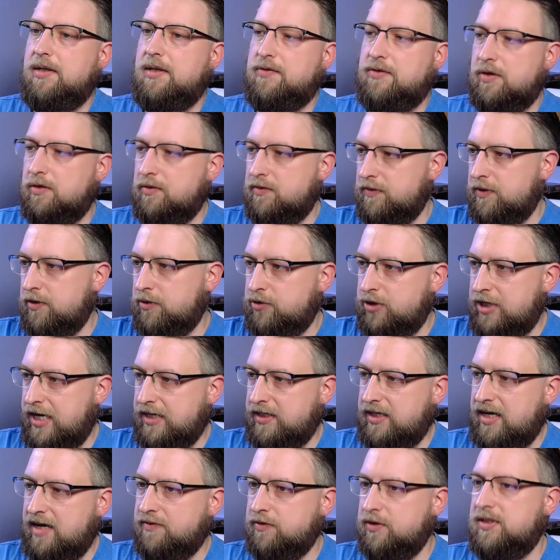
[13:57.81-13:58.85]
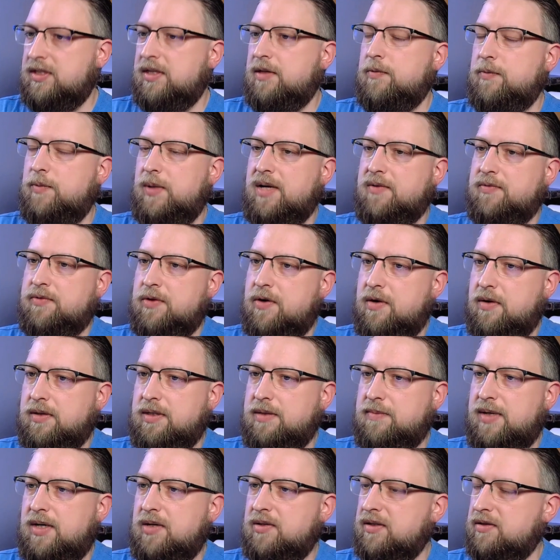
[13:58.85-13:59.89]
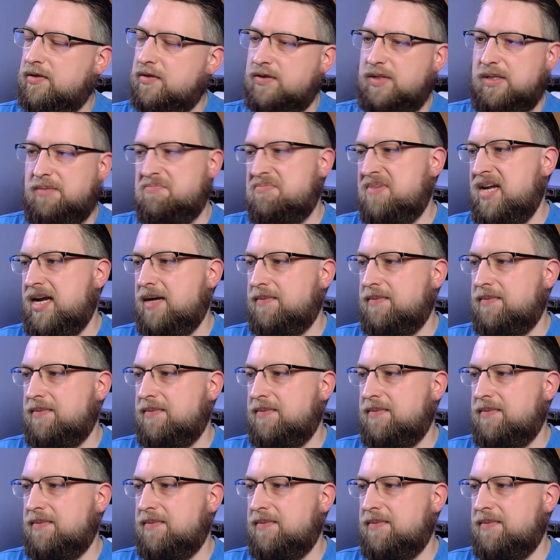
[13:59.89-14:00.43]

so you check everything we have talked about and you are saying,